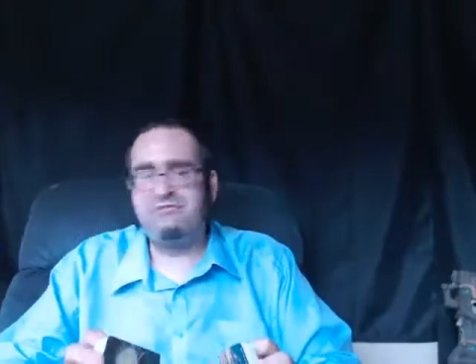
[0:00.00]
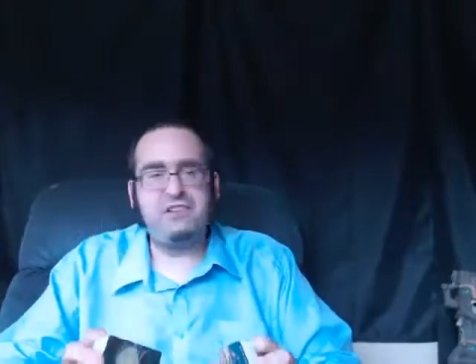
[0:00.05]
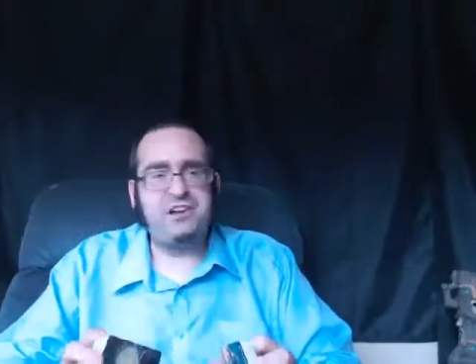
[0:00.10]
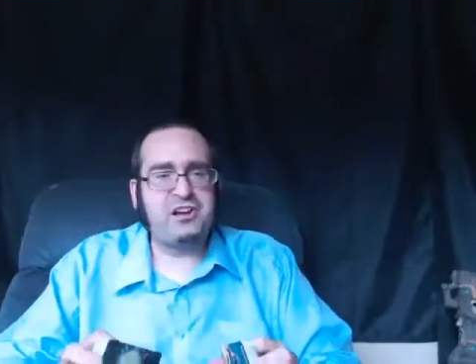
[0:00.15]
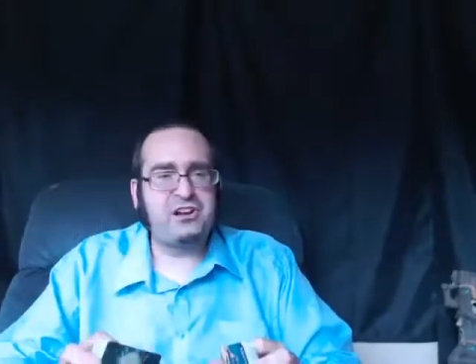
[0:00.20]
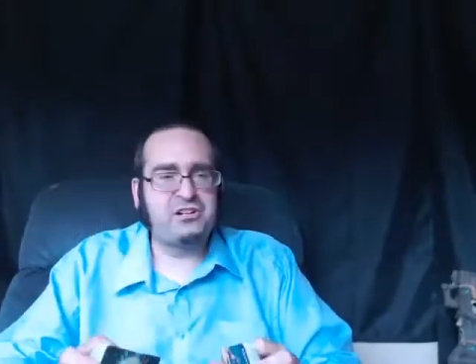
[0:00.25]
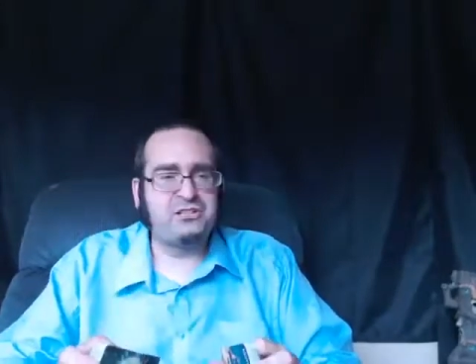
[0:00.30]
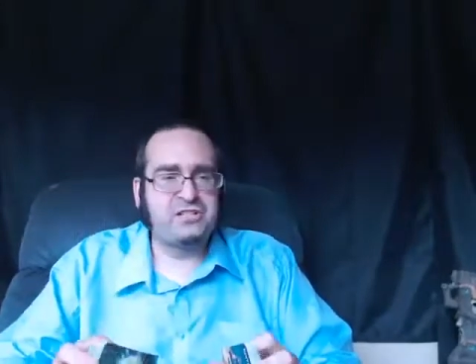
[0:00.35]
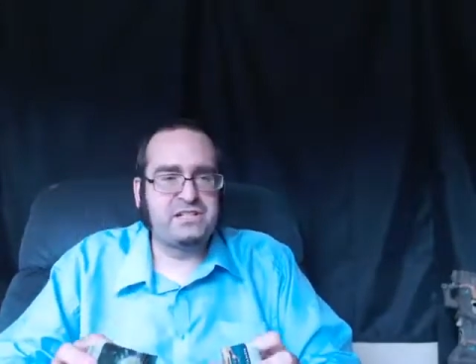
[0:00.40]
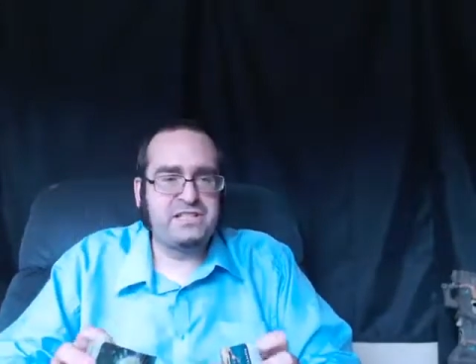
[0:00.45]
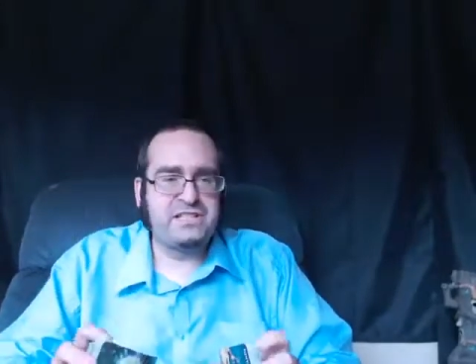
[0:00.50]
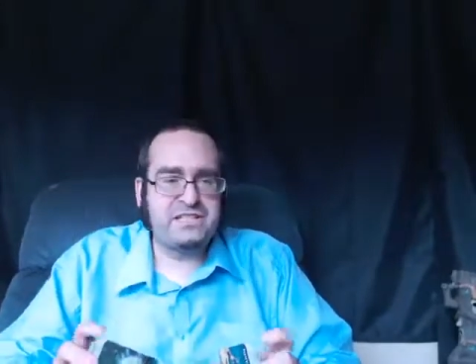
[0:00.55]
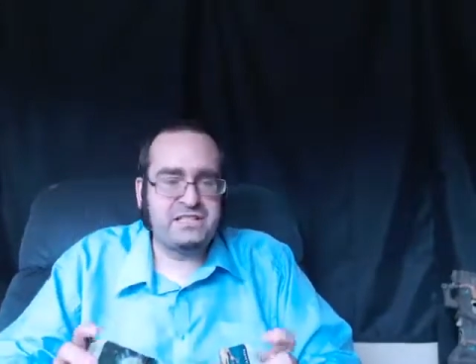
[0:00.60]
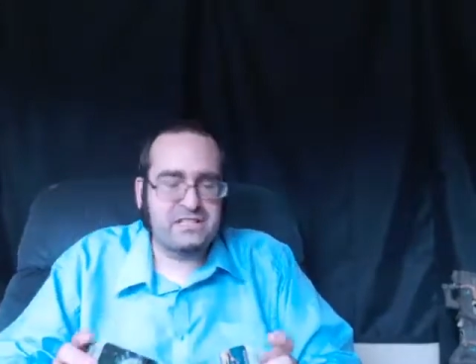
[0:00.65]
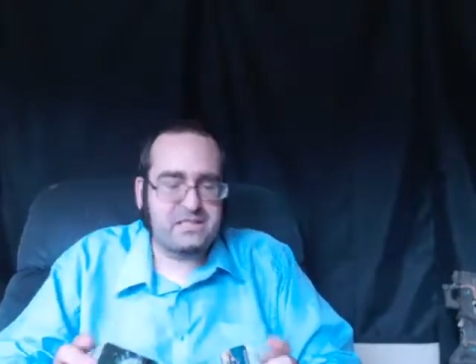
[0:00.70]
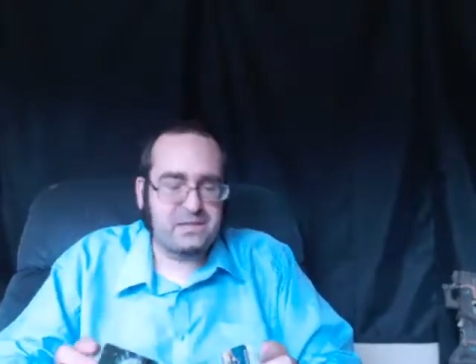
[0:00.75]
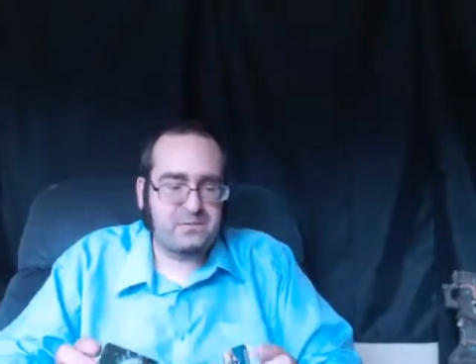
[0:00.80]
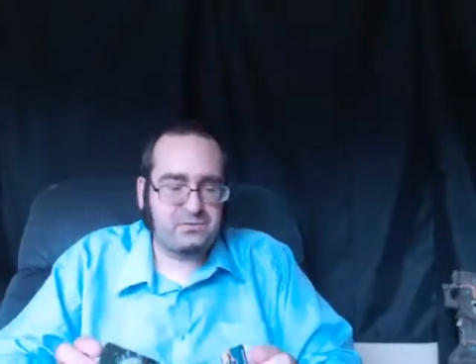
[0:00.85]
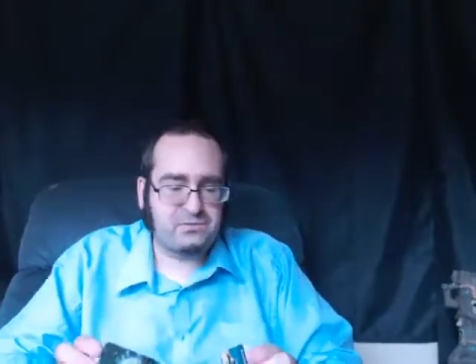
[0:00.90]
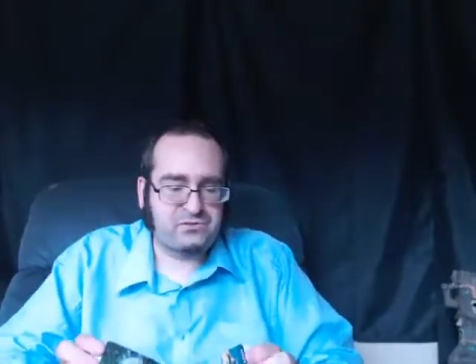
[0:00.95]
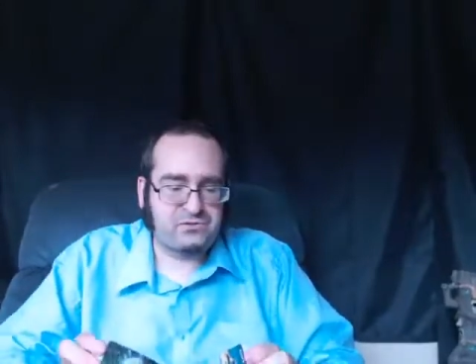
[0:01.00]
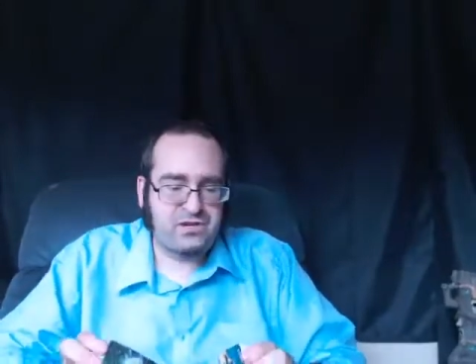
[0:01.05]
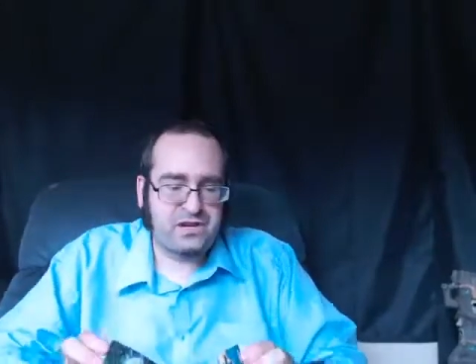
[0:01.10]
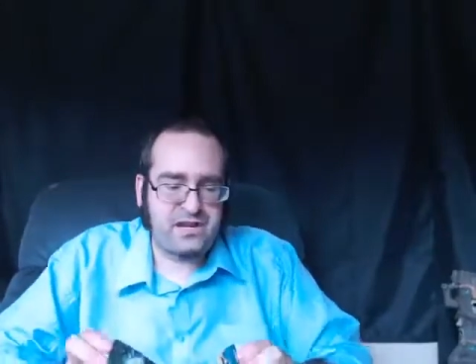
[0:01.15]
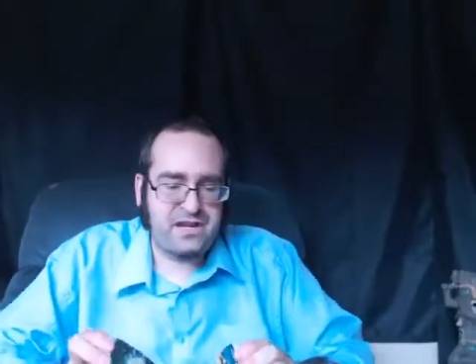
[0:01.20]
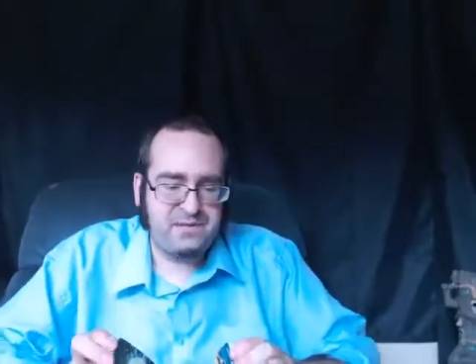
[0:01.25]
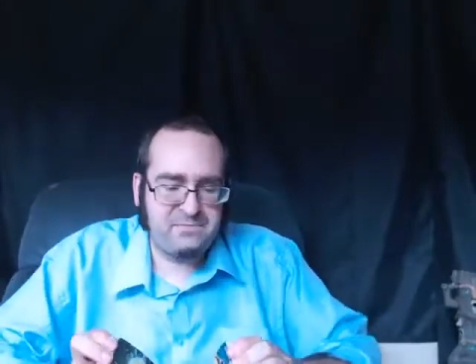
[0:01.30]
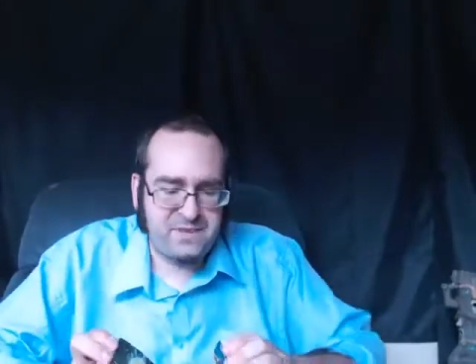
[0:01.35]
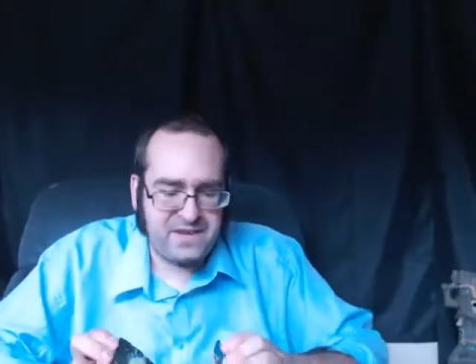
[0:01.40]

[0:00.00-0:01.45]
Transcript: very slippery,